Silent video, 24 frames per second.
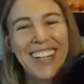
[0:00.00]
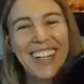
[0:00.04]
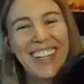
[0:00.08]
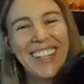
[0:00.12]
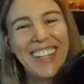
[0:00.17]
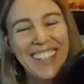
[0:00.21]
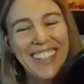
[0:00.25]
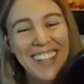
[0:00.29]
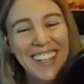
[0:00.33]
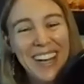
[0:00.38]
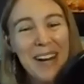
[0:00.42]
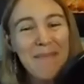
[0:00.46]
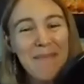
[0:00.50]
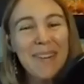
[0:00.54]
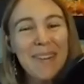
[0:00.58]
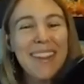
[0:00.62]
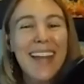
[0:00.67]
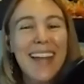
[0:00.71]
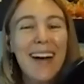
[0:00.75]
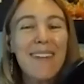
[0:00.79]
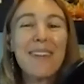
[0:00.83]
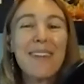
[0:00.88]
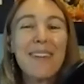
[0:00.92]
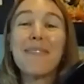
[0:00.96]

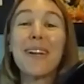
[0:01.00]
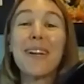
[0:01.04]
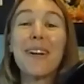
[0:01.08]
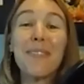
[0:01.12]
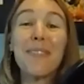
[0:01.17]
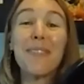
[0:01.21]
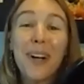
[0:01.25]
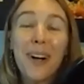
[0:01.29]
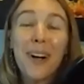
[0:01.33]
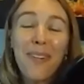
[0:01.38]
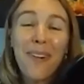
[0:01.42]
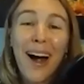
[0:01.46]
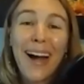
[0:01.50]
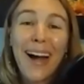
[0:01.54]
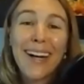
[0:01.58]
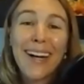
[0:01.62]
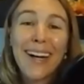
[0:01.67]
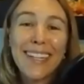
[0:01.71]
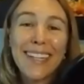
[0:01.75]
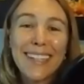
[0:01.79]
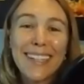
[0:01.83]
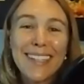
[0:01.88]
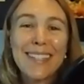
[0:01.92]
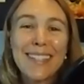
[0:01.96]
but that would be a
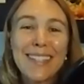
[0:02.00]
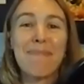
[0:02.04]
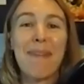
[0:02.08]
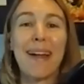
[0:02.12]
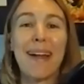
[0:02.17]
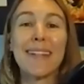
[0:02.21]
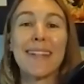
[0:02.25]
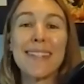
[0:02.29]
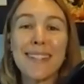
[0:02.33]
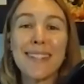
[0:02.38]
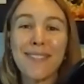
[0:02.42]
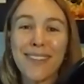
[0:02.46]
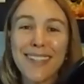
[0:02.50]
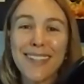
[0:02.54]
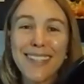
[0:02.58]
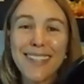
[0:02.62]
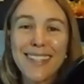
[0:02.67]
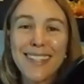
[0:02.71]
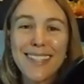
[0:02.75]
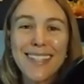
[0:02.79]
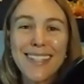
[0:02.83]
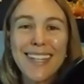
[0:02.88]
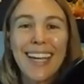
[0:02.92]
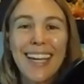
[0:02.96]
required expense for the
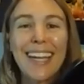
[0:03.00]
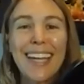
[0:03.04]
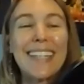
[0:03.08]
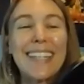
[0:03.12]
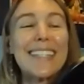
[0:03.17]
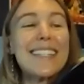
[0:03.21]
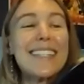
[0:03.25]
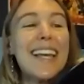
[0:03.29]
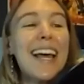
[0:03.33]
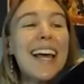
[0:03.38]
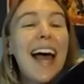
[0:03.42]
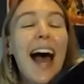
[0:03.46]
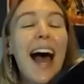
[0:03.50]
circus.